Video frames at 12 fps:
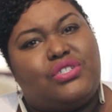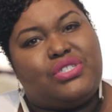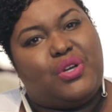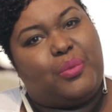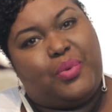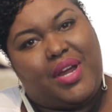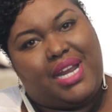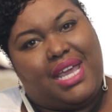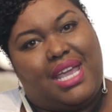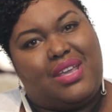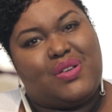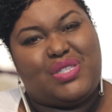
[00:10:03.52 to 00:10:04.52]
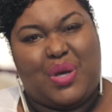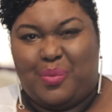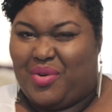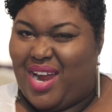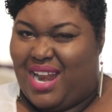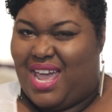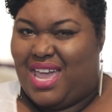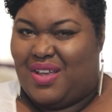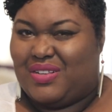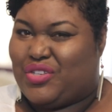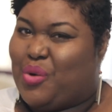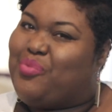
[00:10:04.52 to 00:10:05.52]
you're so pretty. You're so pretty.
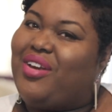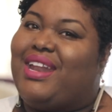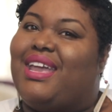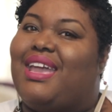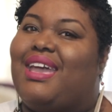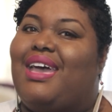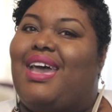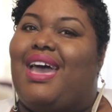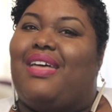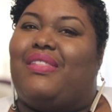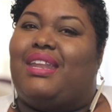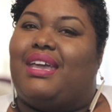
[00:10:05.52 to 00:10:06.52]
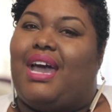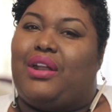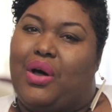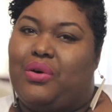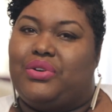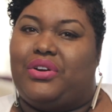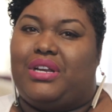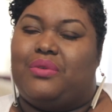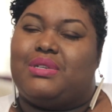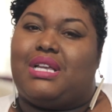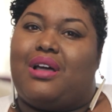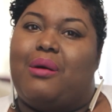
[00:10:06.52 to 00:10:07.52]
You're so pretty. And then it got older and it
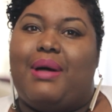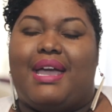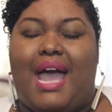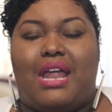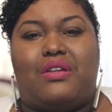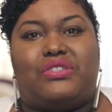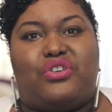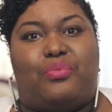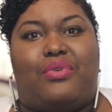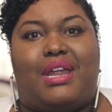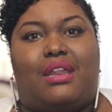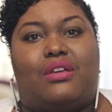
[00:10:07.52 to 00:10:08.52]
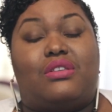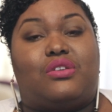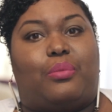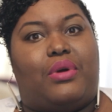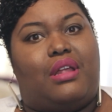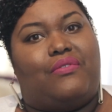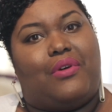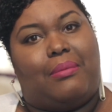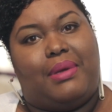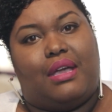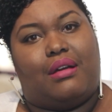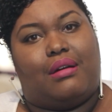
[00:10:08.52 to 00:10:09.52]
was like, oh my God, you're so pretty. You're so pretty for a
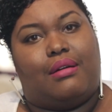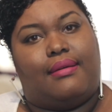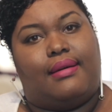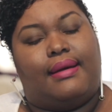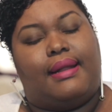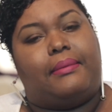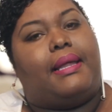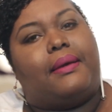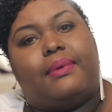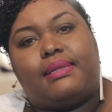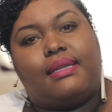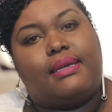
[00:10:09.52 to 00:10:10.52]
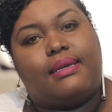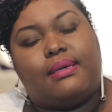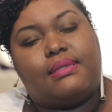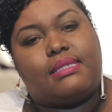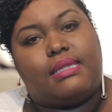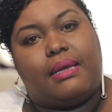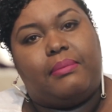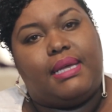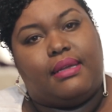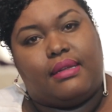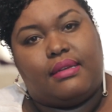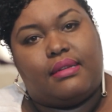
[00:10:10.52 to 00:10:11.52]
big girl. And I'm like, what the hell does that
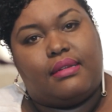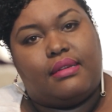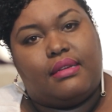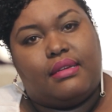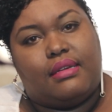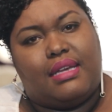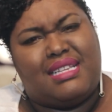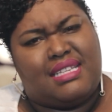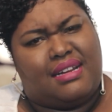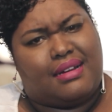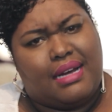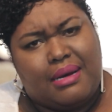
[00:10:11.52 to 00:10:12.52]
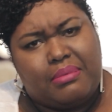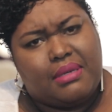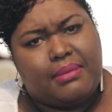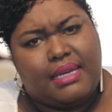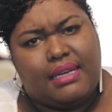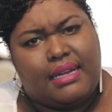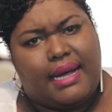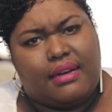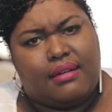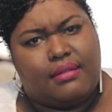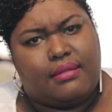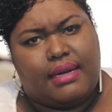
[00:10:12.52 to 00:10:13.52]
mean? Is that a compliment? I
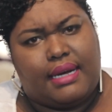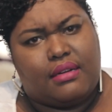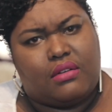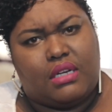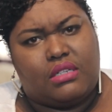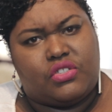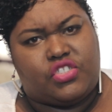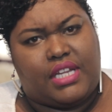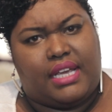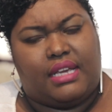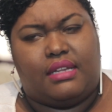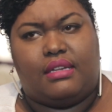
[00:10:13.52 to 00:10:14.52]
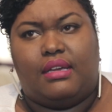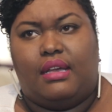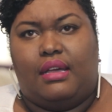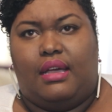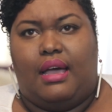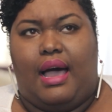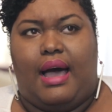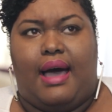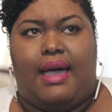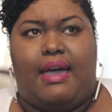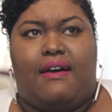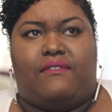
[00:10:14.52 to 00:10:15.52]
don't understand.
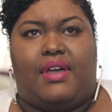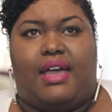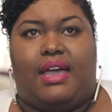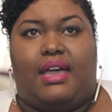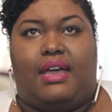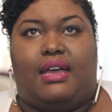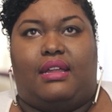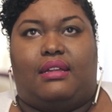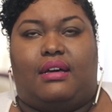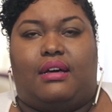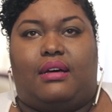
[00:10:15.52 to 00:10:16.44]
I've had